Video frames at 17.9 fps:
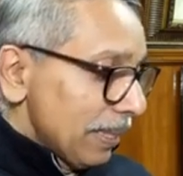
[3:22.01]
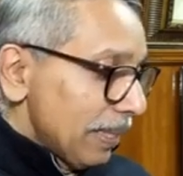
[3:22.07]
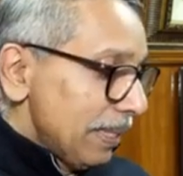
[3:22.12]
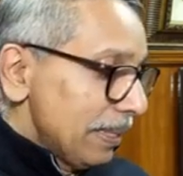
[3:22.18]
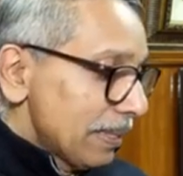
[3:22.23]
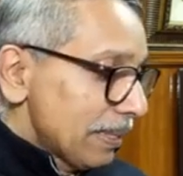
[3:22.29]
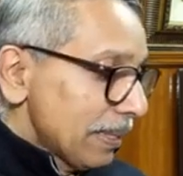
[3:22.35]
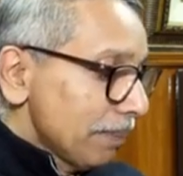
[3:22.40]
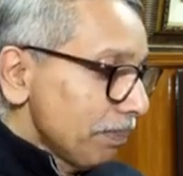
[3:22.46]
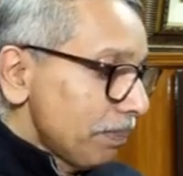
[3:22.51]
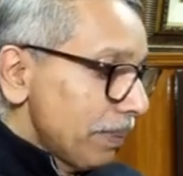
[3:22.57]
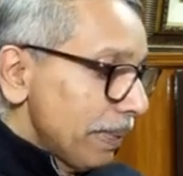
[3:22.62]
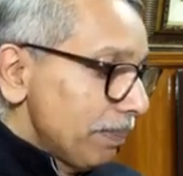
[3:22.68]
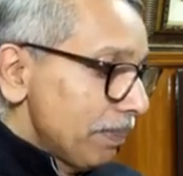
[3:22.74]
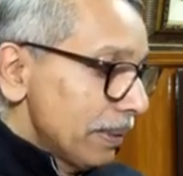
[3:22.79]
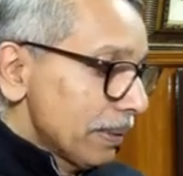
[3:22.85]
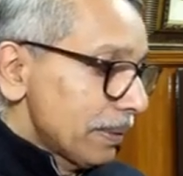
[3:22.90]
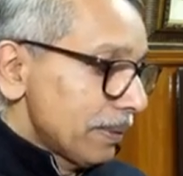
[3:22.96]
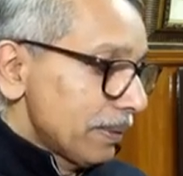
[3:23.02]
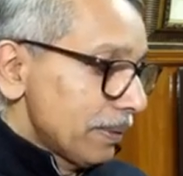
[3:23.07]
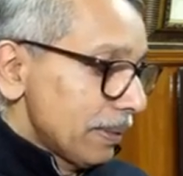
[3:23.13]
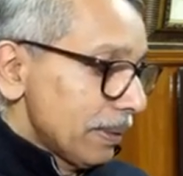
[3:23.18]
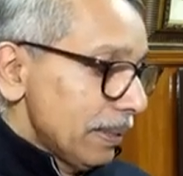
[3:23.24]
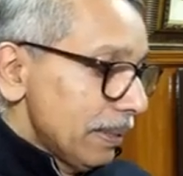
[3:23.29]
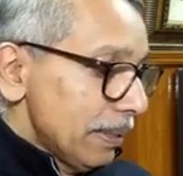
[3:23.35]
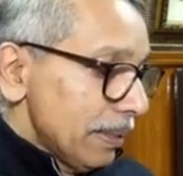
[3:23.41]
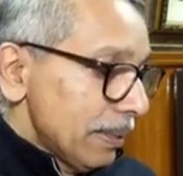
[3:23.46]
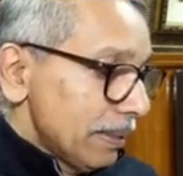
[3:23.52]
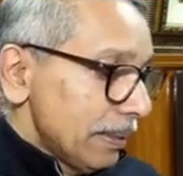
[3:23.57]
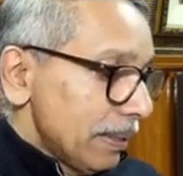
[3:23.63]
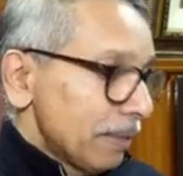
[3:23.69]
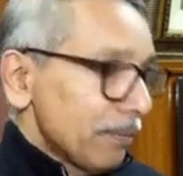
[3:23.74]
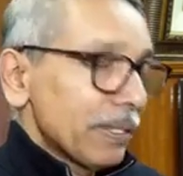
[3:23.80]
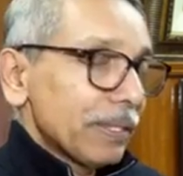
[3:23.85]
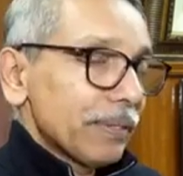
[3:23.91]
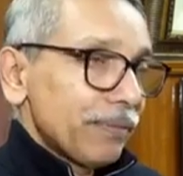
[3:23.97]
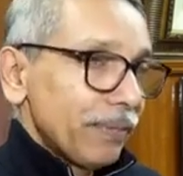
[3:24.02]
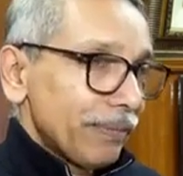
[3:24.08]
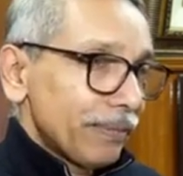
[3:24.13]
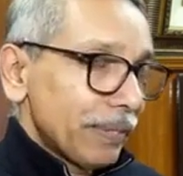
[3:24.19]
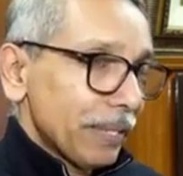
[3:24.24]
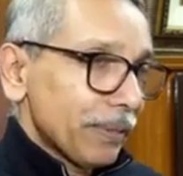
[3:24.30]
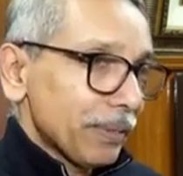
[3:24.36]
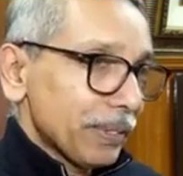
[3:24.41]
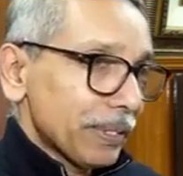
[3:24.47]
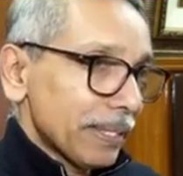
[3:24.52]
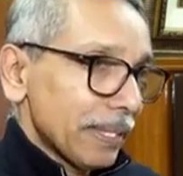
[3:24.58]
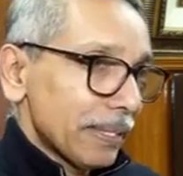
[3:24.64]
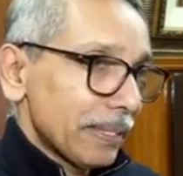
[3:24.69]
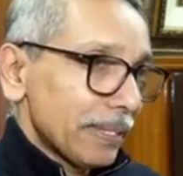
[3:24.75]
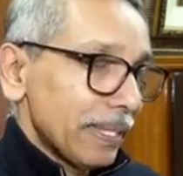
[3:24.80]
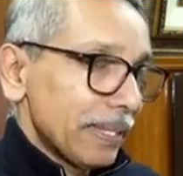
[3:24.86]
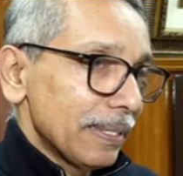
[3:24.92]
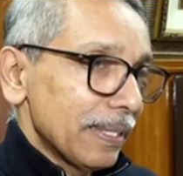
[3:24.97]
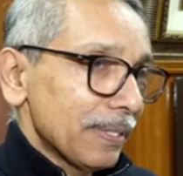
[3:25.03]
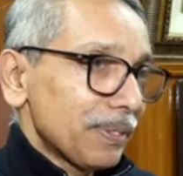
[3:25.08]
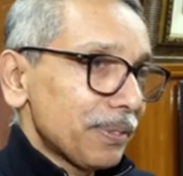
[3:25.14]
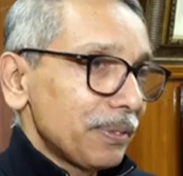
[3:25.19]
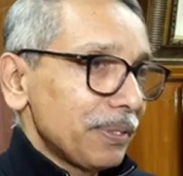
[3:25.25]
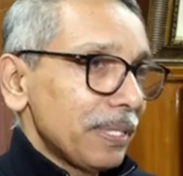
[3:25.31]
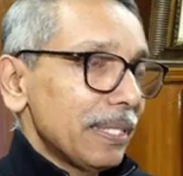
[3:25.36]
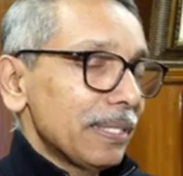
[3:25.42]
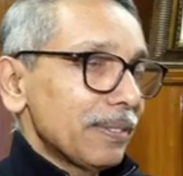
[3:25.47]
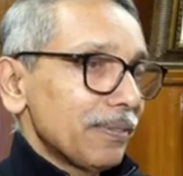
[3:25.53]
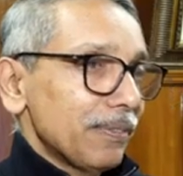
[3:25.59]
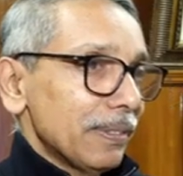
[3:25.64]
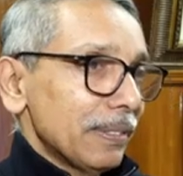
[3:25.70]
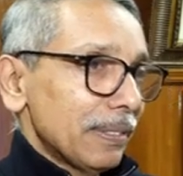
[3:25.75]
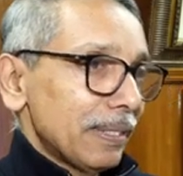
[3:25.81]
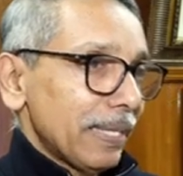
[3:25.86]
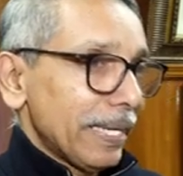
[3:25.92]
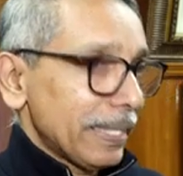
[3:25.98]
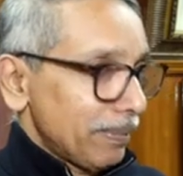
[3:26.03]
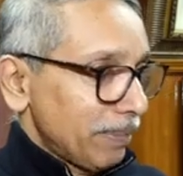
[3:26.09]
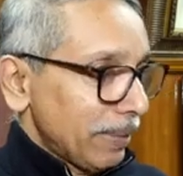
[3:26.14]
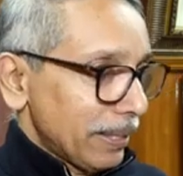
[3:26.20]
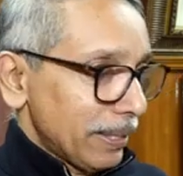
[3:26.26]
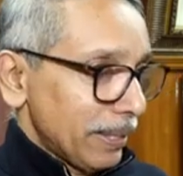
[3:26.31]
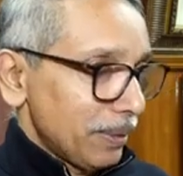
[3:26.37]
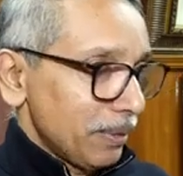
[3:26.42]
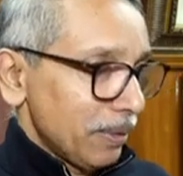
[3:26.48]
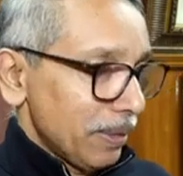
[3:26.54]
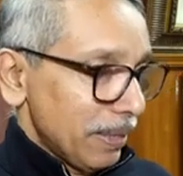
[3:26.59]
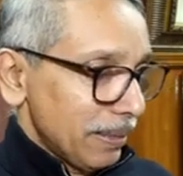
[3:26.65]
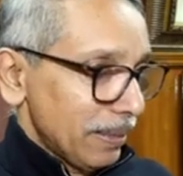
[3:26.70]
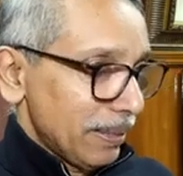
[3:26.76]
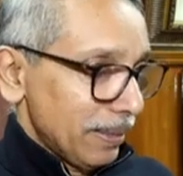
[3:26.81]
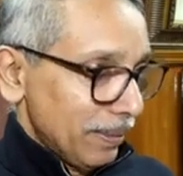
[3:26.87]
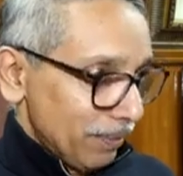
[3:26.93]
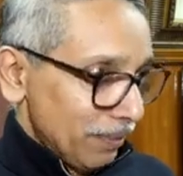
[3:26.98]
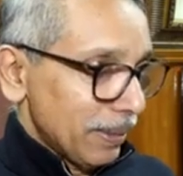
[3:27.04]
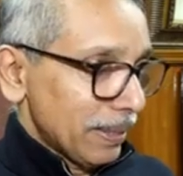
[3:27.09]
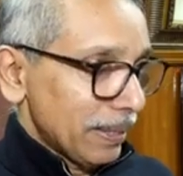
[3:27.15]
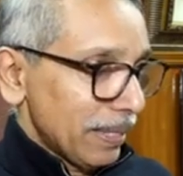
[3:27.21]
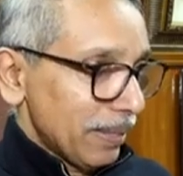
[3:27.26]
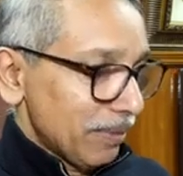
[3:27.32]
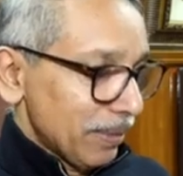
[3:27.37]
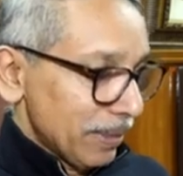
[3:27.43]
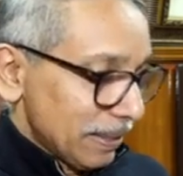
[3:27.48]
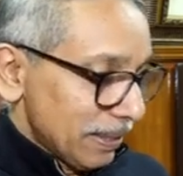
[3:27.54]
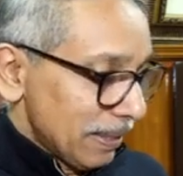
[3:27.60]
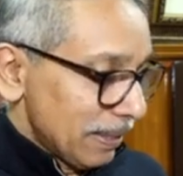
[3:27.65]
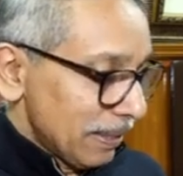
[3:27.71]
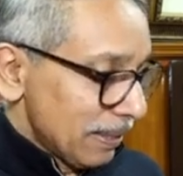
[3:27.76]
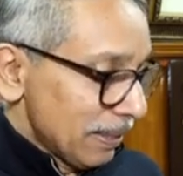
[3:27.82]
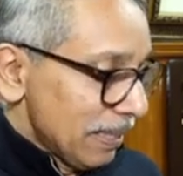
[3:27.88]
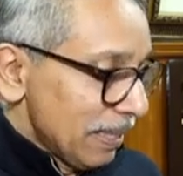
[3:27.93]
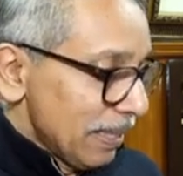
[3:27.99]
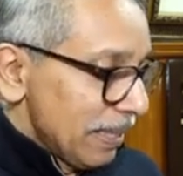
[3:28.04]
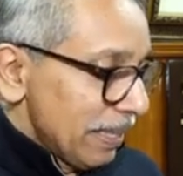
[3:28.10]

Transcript: in some papers, there was 50 questions and the students were expected to answer 40 questions.